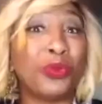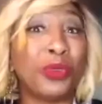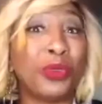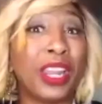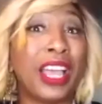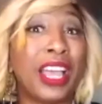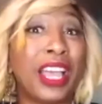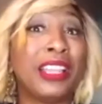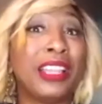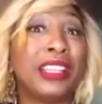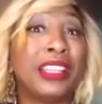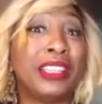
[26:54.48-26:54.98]

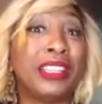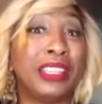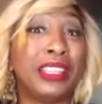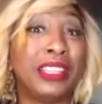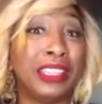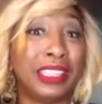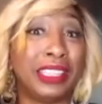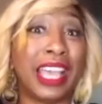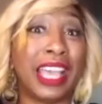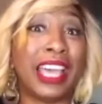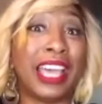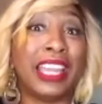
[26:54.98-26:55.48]
when I
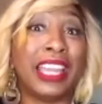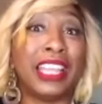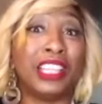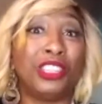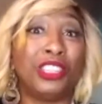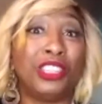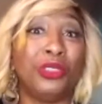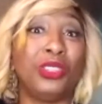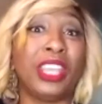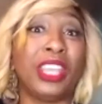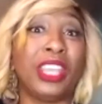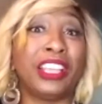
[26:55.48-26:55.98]
decided
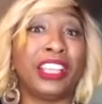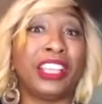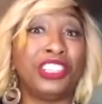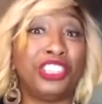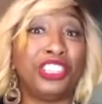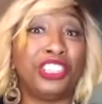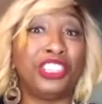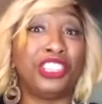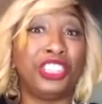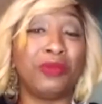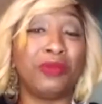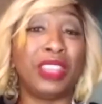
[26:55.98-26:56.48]
to take a
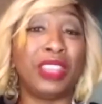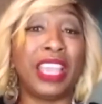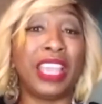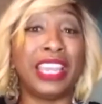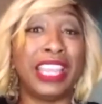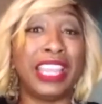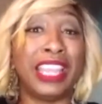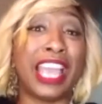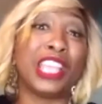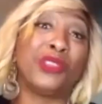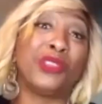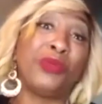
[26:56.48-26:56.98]
shift,
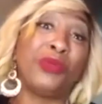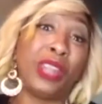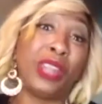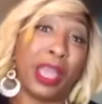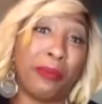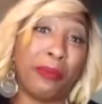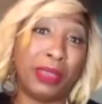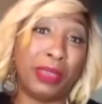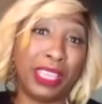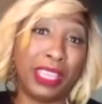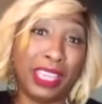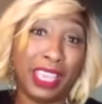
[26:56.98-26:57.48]
and that's when
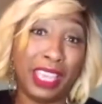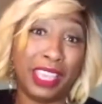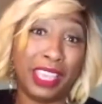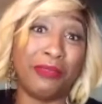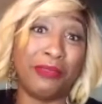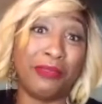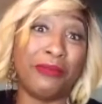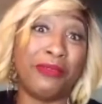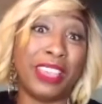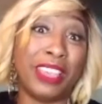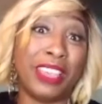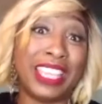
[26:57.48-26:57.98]
I began
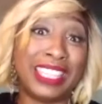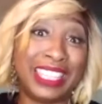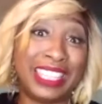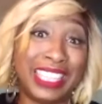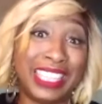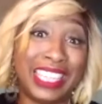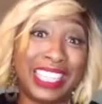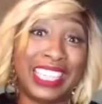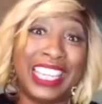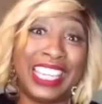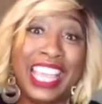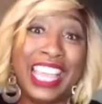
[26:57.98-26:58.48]

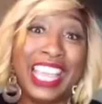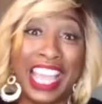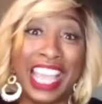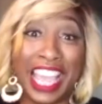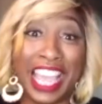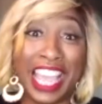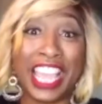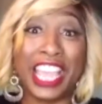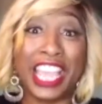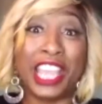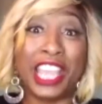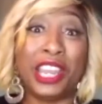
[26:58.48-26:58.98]
investing
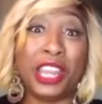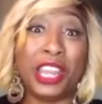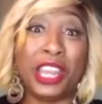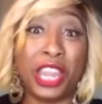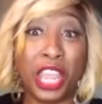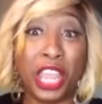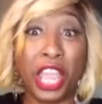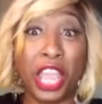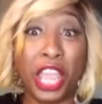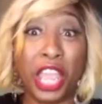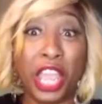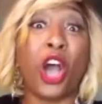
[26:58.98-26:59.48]
in
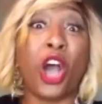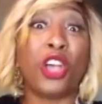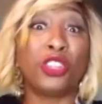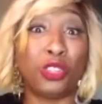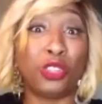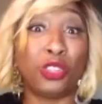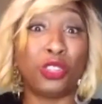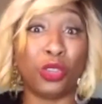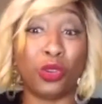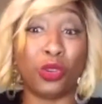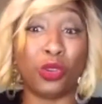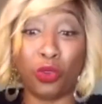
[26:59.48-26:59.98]

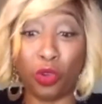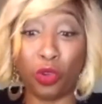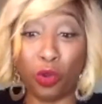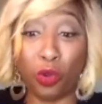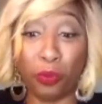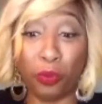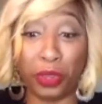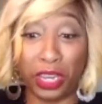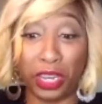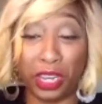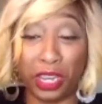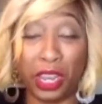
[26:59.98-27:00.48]
also
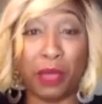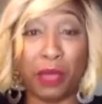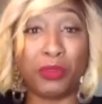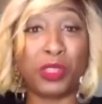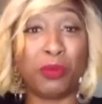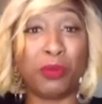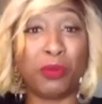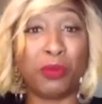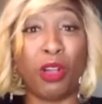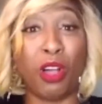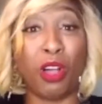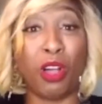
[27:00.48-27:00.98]
opening up
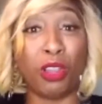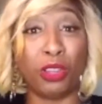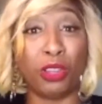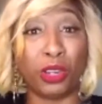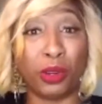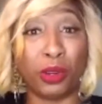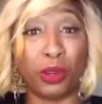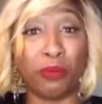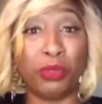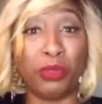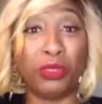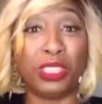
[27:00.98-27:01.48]

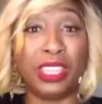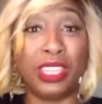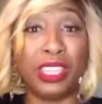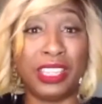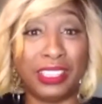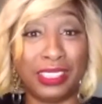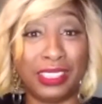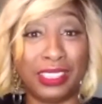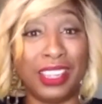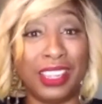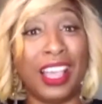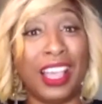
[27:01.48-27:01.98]
smaller boutique
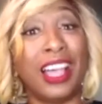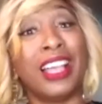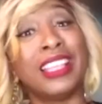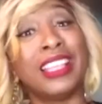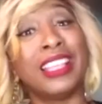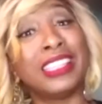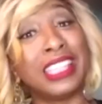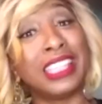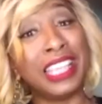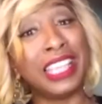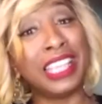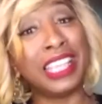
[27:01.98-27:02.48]
salons, and